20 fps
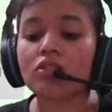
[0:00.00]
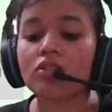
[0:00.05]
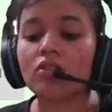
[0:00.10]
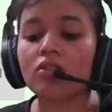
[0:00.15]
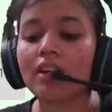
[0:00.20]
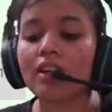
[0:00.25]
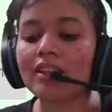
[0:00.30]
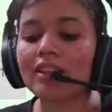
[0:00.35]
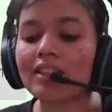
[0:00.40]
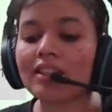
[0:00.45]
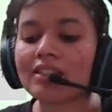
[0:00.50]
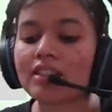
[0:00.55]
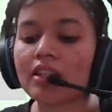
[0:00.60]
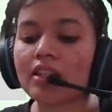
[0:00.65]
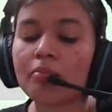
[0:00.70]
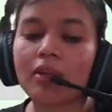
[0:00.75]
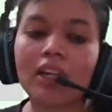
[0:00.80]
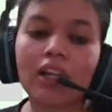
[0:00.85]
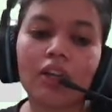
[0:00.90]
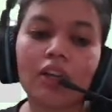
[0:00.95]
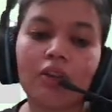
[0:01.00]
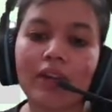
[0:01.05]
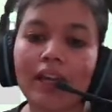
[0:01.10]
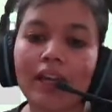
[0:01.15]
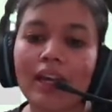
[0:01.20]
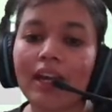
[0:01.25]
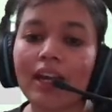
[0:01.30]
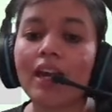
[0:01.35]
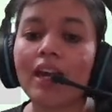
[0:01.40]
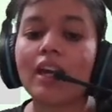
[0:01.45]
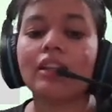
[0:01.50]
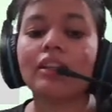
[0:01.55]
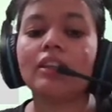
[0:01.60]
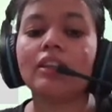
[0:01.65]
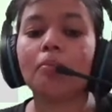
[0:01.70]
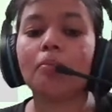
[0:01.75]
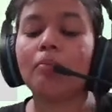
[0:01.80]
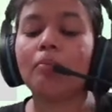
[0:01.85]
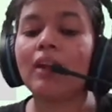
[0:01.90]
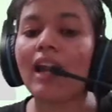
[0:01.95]
Alright, so if I talk about
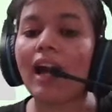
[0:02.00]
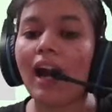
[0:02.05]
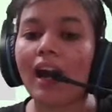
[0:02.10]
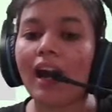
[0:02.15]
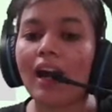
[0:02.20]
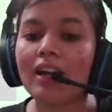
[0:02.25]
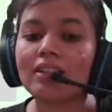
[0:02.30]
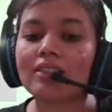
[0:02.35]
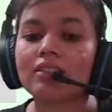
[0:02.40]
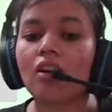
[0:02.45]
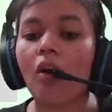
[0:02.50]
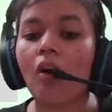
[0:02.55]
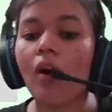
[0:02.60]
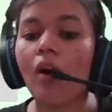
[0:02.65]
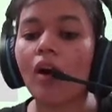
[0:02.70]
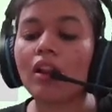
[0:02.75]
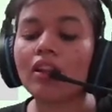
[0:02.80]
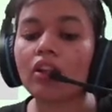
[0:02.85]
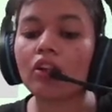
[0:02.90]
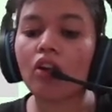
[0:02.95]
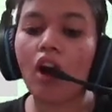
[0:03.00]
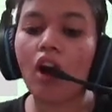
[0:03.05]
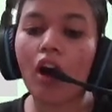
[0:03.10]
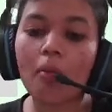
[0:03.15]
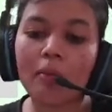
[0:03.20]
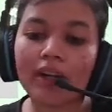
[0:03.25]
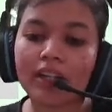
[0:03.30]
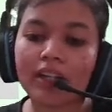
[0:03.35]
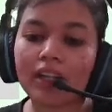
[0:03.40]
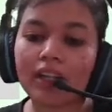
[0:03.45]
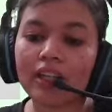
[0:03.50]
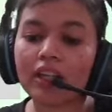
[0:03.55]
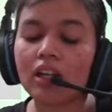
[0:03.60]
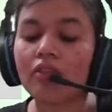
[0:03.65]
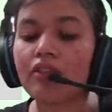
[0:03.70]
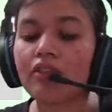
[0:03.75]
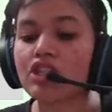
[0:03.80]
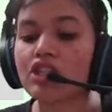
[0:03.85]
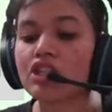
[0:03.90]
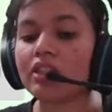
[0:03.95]
stomata, it is very, very small
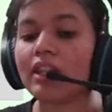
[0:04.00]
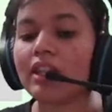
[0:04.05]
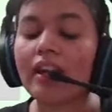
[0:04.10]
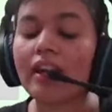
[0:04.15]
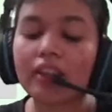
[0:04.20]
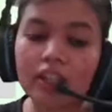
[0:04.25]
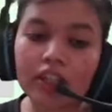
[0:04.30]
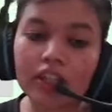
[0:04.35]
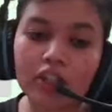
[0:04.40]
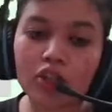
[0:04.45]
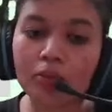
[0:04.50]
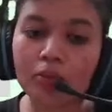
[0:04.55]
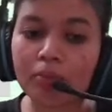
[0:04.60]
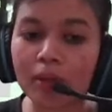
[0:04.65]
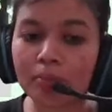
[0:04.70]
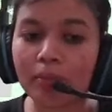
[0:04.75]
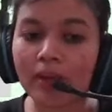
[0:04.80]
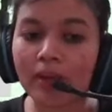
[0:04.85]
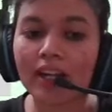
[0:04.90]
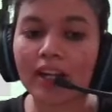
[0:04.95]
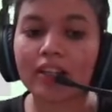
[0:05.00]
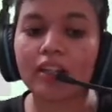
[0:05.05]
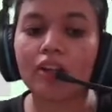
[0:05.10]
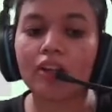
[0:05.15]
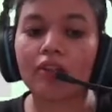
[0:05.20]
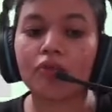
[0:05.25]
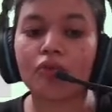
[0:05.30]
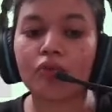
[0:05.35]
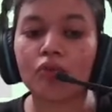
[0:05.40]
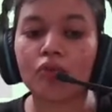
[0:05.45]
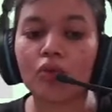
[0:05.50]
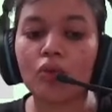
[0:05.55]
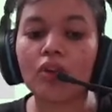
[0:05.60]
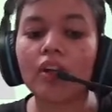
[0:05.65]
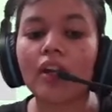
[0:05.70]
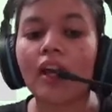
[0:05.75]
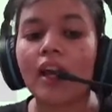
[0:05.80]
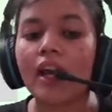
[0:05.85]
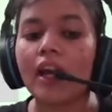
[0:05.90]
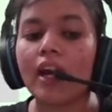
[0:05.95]
structure and we cannot be seeing it through our
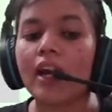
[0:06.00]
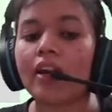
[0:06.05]
naked eyes.